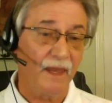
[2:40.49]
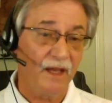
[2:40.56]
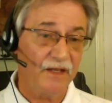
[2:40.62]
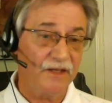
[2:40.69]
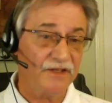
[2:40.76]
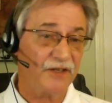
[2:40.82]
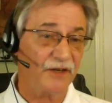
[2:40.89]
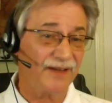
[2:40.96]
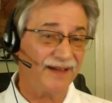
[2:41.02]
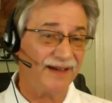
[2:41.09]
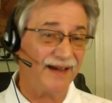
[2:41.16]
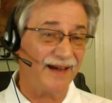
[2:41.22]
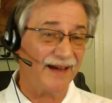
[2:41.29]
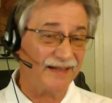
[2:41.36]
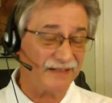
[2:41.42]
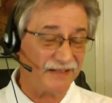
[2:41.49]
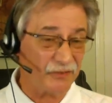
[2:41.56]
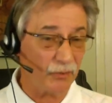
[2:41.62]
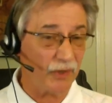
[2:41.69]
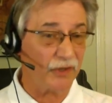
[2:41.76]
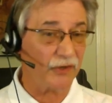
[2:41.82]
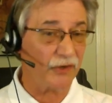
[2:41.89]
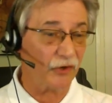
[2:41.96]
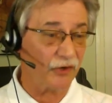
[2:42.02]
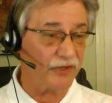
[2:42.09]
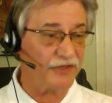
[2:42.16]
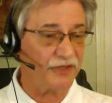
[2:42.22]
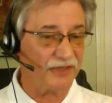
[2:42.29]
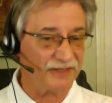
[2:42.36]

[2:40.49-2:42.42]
And so I just want to encourage you,